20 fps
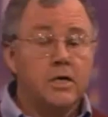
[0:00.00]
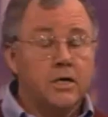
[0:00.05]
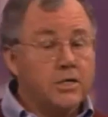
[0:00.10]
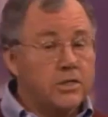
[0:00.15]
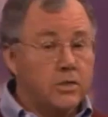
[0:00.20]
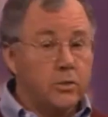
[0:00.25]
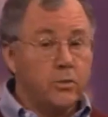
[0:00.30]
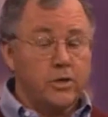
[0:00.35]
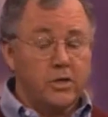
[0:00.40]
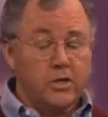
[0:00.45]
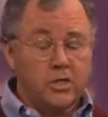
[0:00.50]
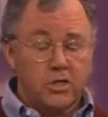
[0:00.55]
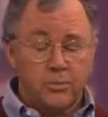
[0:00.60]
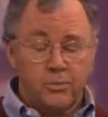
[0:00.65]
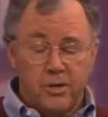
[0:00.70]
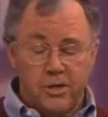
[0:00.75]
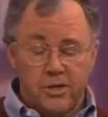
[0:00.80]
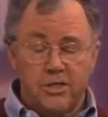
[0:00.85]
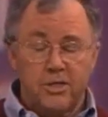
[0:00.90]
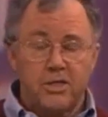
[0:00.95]
So we're going to
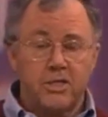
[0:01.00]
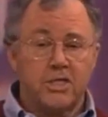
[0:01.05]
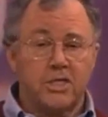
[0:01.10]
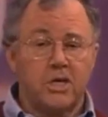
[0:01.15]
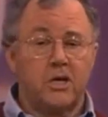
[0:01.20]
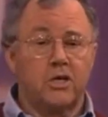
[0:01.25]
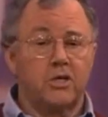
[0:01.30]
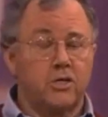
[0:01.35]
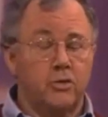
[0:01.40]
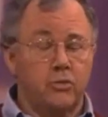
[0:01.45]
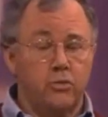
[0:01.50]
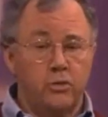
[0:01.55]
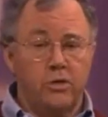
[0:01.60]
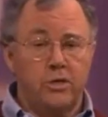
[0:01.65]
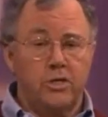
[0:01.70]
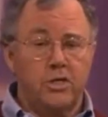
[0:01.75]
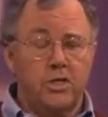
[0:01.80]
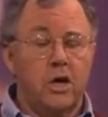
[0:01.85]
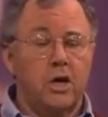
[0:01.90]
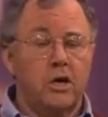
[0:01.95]
spend this section really
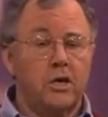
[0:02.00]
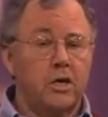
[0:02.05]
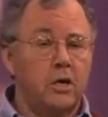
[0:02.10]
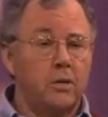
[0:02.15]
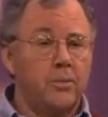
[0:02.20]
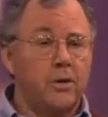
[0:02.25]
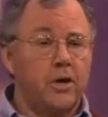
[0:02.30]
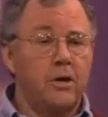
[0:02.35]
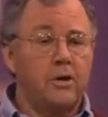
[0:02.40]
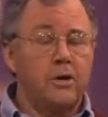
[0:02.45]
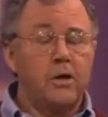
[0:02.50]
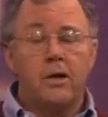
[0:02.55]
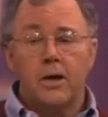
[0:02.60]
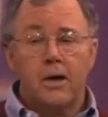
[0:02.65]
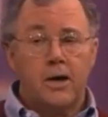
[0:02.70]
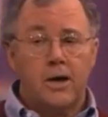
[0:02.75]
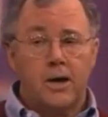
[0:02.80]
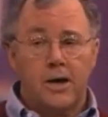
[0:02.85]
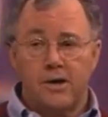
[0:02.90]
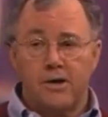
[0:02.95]
talking about
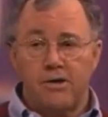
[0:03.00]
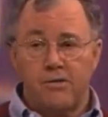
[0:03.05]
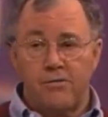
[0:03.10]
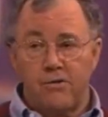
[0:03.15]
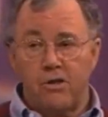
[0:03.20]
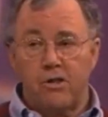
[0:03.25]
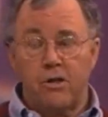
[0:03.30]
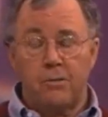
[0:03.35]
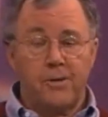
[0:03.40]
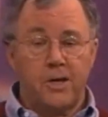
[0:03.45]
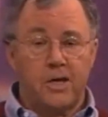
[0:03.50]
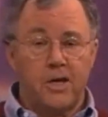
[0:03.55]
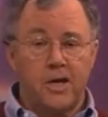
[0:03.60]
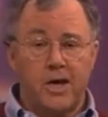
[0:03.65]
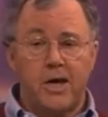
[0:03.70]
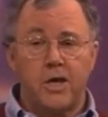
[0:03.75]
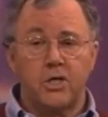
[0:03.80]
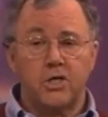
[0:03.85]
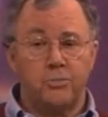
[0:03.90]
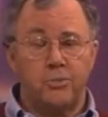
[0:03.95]
how to develop a
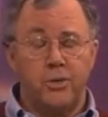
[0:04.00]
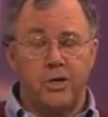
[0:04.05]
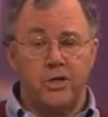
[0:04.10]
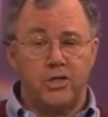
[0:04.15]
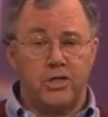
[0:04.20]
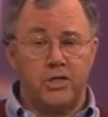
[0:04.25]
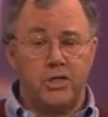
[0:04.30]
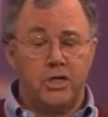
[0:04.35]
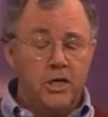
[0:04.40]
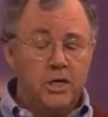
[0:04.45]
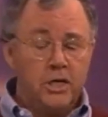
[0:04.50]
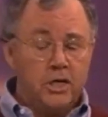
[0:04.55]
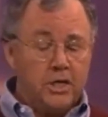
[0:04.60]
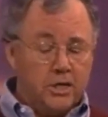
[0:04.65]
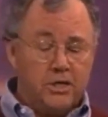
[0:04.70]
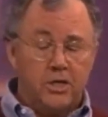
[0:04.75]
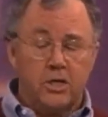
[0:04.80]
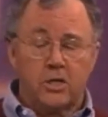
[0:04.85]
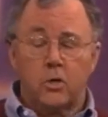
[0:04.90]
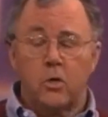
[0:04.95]
cash budget
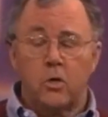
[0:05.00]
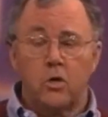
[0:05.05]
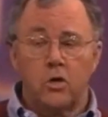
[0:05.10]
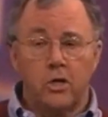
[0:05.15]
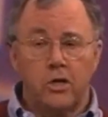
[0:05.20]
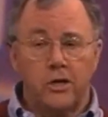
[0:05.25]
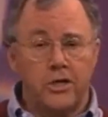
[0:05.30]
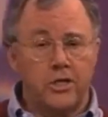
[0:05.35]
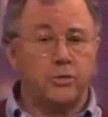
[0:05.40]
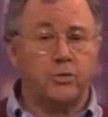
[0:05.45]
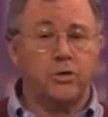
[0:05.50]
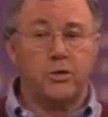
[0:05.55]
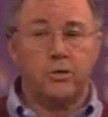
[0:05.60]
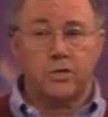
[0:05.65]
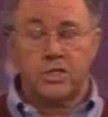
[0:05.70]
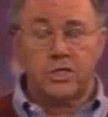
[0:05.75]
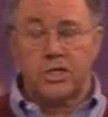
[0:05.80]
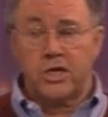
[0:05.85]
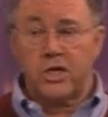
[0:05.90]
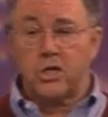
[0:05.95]
that correlates with our
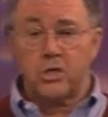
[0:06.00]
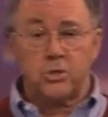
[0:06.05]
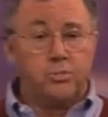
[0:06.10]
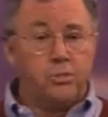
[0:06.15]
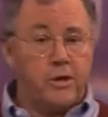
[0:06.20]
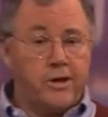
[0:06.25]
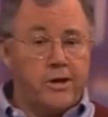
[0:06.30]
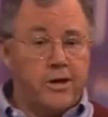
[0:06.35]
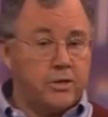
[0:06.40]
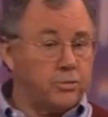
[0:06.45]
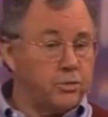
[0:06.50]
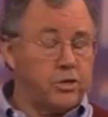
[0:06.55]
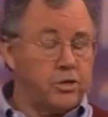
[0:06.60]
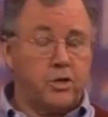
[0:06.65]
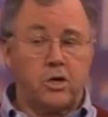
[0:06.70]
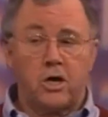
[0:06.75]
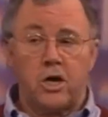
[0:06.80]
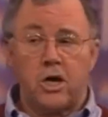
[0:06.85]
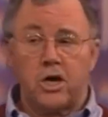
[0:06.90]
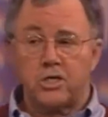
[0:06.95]
sales plans, with our
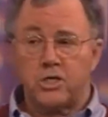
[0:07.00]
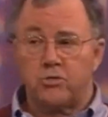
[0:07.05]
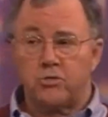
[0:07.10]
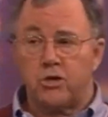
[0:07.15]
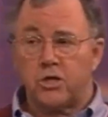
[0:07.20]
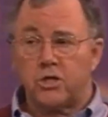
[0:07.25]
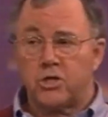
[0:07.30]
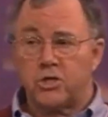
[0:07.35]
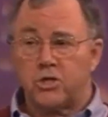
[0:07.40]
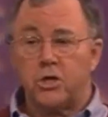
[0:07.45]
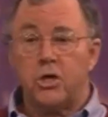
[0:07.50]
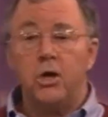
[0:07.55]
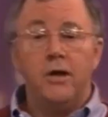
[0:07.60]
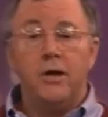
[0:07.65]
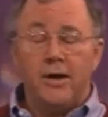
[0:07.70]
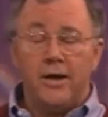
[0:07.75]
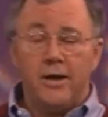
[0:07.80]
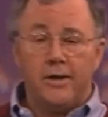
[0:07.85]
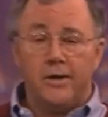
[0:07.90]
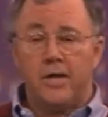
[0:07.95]
cost structure,
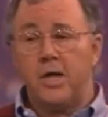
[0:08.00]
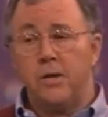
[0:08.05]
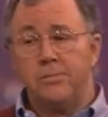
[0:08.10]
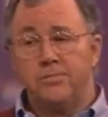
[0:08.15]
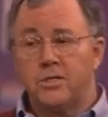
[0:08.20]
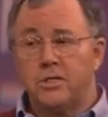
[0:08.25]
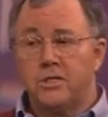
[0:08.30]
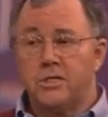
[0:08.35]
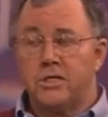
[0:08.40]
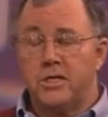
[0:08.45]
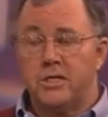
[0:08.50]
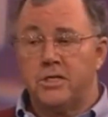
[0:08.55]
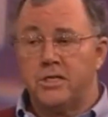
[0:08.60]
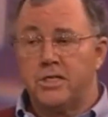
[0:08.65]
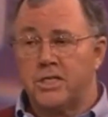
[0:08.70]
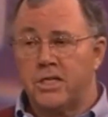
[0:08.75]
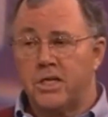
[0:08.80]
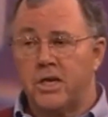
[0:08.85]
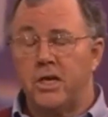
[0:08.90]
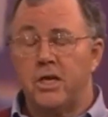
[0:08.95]
and keeps us in
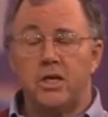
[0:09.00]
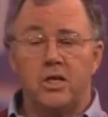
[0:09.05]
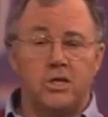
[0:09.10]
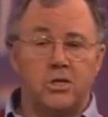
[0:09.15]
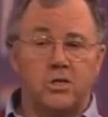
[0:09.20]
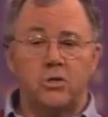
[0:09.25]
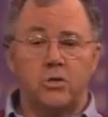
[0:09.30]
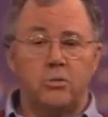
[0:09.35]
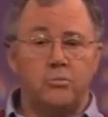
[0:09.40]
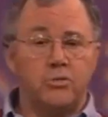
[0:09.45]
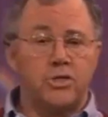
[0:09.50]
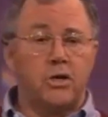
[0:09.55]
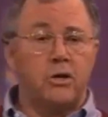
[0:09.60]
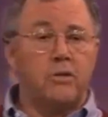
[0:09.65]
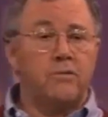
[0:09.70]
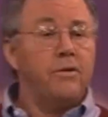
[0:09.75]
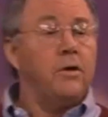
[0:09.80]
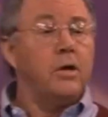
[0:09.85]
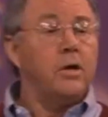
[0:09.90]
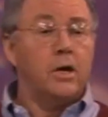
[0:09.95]
sync in terms
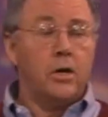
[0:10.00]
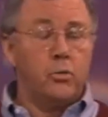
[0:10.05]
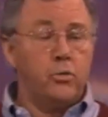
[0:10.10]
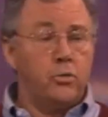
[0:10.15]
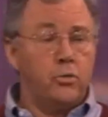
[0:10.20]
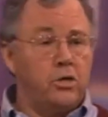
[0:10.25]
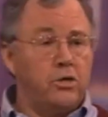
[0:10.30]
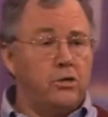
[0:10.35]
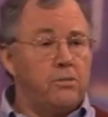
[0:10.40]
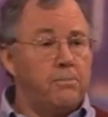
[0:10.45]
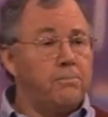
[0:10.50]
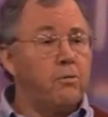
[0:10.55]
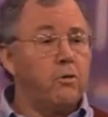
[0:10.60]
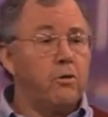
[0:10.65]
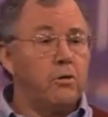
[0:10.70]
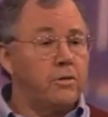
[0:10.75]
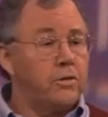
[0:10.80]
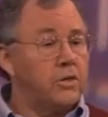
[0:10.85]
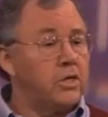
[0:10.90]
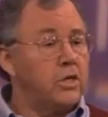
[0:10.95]
of a really
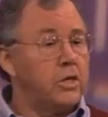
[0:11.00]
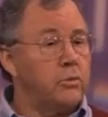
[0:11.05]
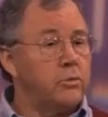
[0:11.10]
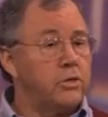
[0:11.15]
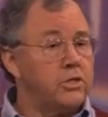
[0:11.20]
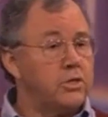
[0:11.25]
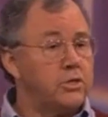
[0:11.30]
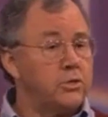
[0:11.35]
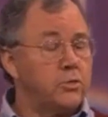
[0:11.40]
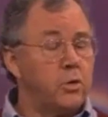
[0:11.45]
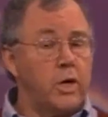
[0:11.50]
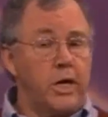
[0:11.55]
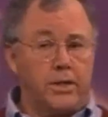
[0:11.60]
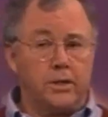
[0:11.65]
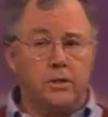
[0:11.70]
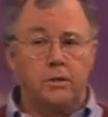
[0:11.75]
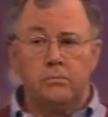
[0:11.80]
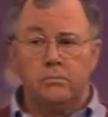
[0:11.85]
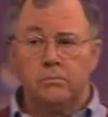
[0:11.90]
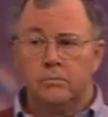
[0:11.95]
important thing, which is what?
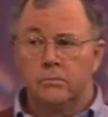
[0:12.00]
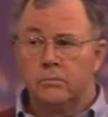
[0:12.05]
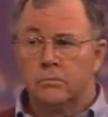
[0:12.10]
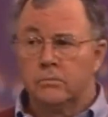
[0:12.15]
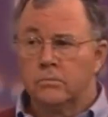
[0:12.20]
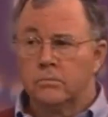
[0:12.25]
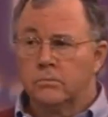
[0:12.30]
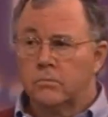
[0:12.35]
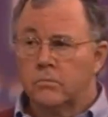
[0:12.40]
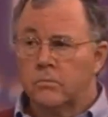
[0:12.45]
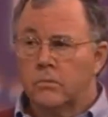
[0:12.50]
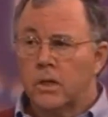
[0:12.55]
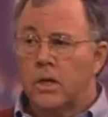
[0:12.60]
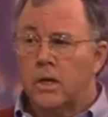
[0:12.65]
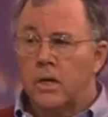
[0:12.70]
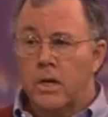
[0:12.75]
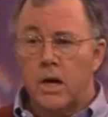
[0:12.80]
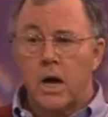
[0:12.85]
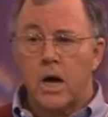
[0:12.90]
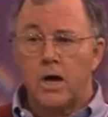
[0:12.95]

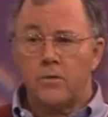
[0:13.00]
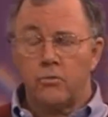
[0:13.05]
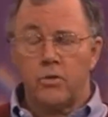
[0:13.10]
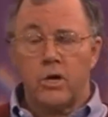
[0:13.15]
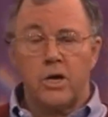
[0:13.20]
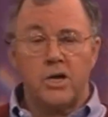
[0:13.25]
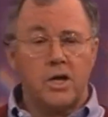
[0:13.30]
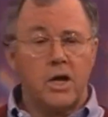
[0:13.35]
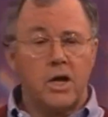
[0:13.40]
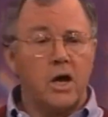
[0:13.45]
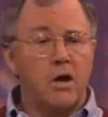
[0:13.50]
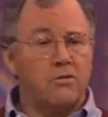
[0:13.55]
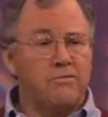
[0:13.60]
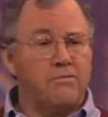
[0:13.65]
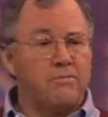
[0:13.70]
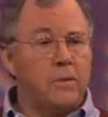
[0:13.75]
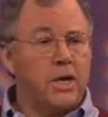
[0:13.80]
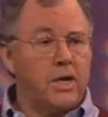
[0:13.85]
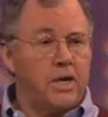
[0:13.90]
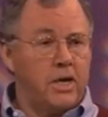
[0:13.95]
Not running out of
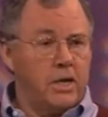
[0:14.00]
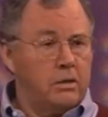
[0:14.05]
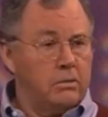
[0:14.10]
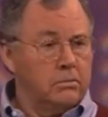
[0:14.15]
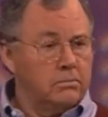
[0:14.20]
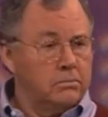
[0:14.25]
money.